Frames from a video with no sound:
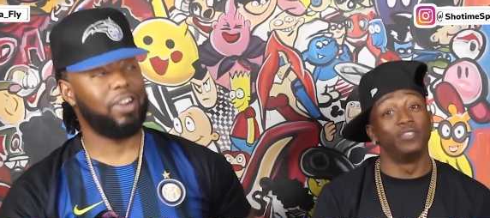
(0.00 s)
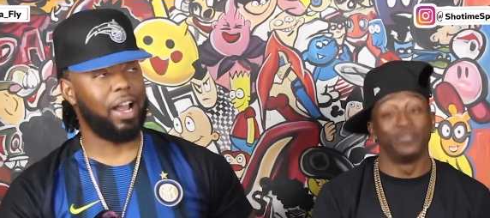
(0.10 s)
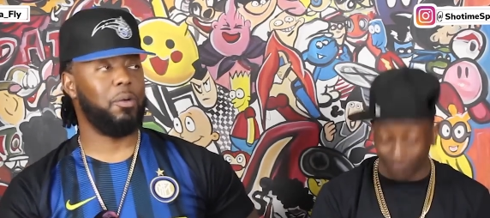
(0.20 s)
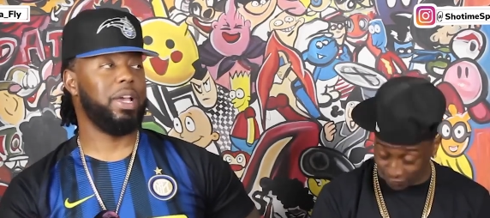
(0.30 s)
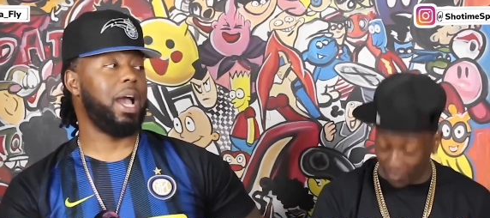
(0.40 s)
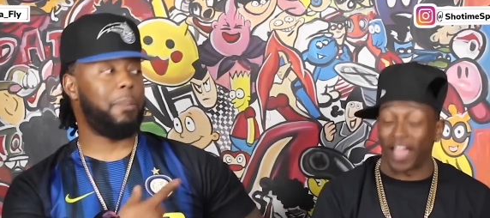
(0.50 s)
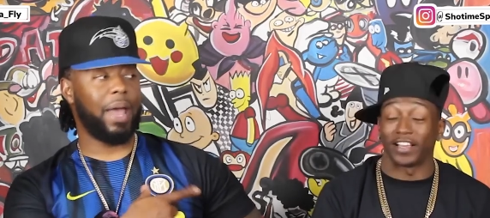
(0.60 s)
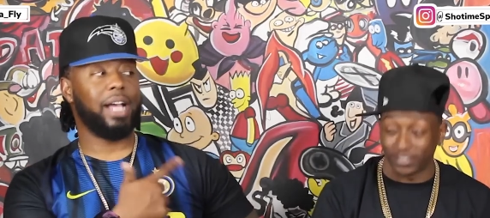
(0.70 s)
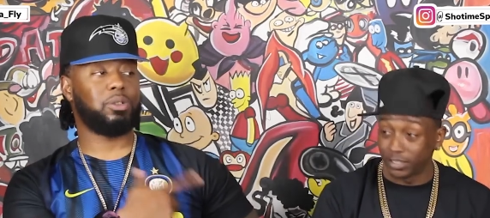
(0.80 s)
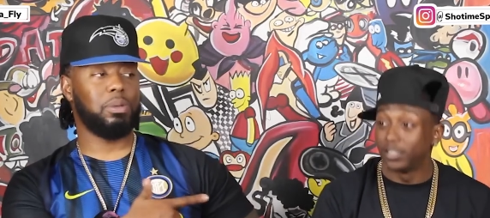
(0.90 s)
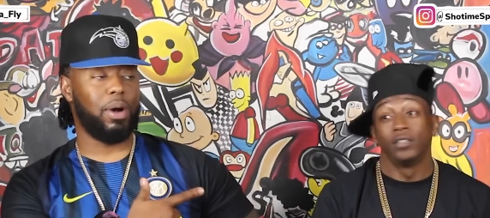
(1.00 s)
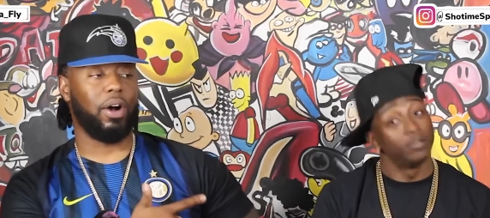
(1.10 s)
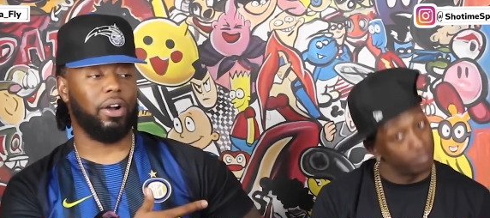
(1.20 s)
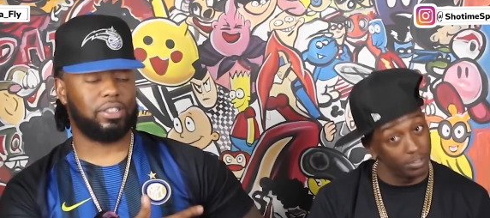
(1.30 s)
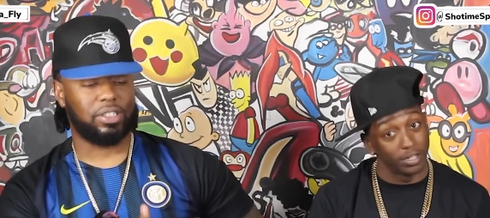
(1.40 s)
Speaker 1: Right, we got passed with
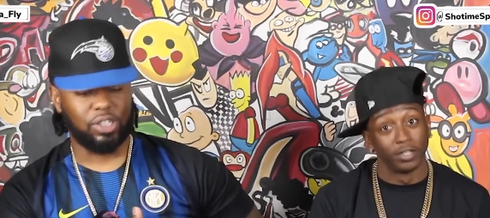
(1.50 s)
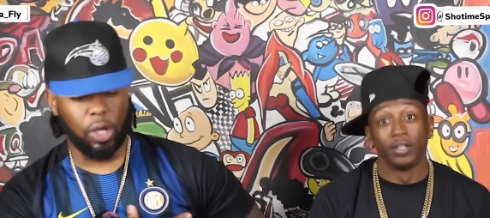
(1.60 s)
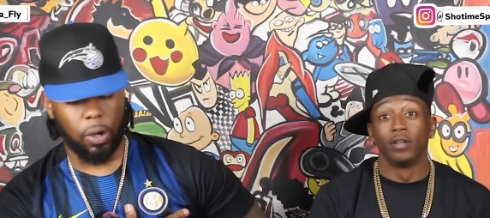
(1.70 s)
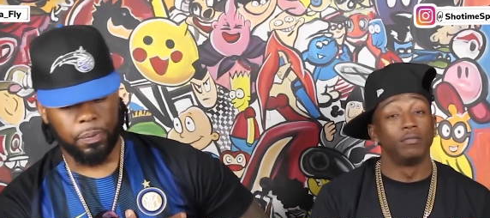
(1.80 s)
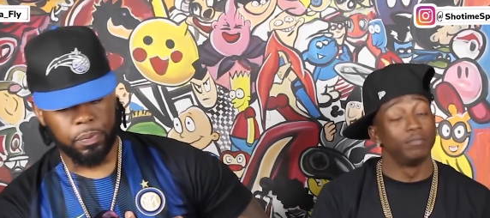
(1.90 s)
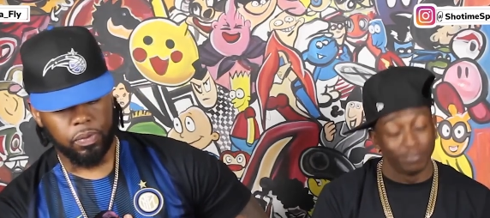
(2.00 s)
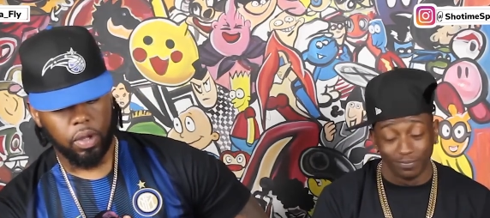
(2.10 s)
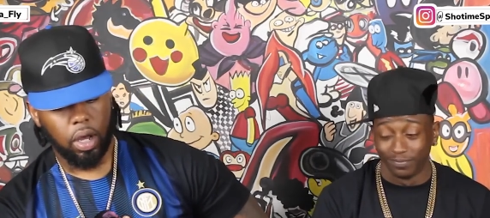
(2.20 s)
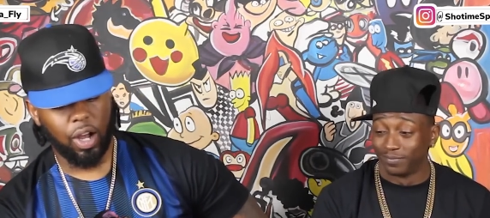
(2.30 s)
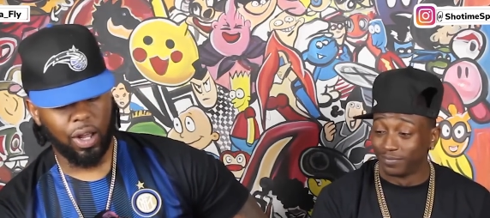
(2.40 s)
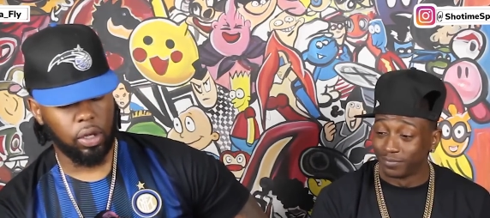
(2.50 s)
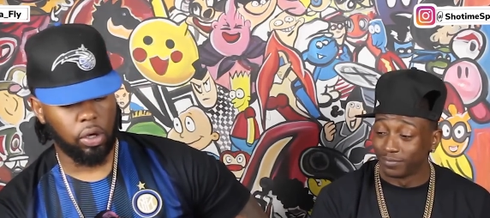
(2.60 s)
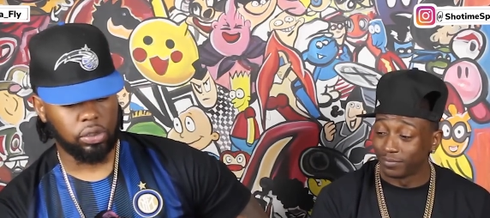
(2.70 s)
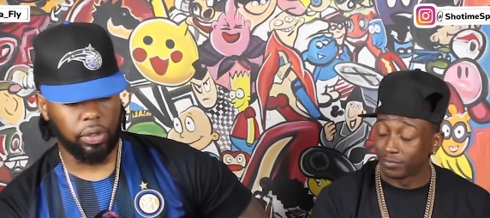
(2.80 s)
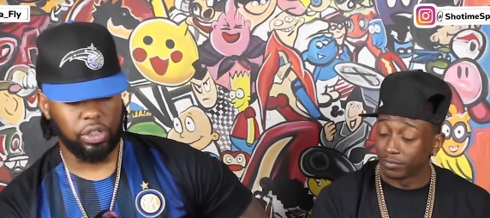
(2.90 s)
bars. So, uh,
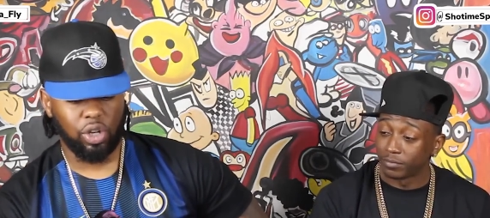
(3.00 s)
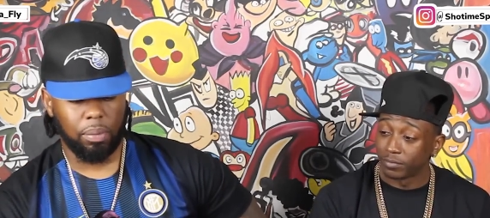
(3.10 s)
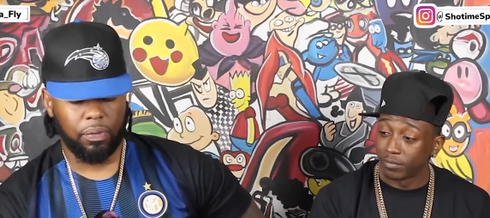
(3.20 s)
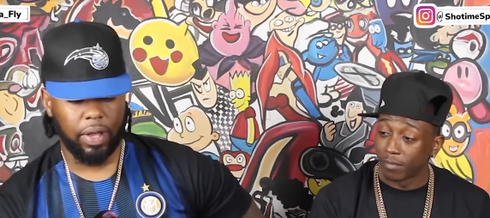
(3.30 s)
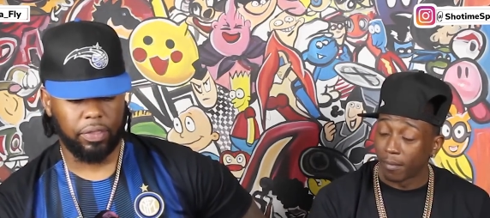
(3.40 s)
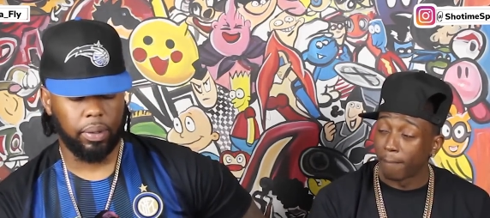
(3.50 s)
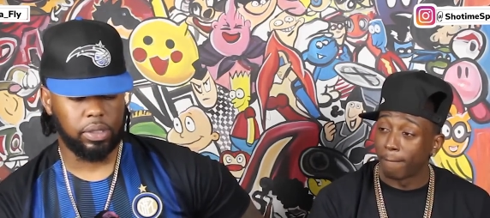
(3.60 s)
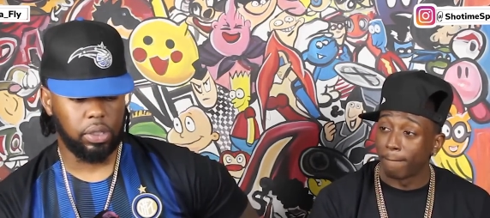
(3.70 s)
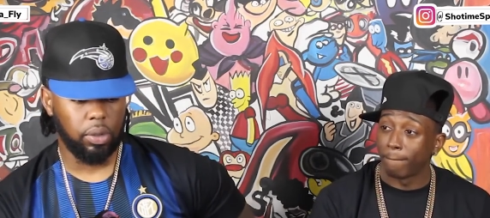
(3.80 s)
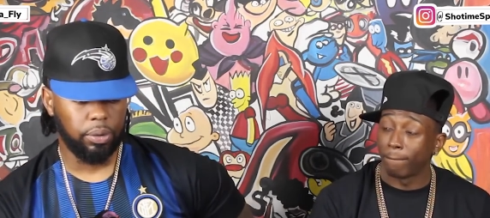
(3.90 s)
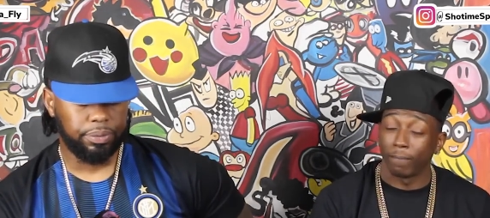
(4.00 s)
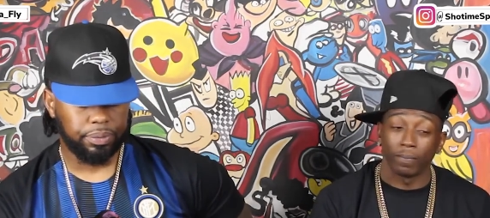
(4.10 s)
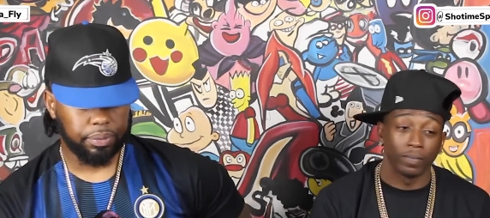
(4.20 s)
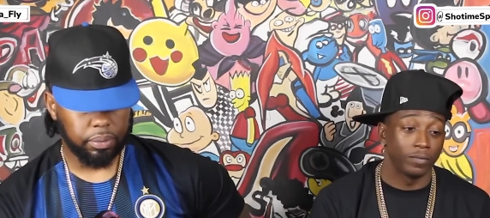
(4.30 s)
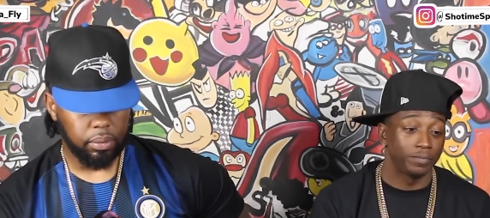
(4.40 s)
long story short, before I throw it to you,
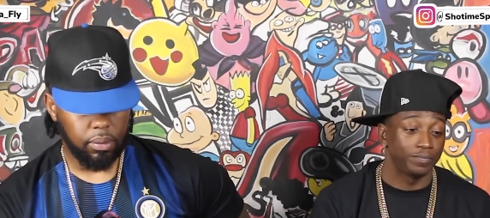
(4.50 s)
mm.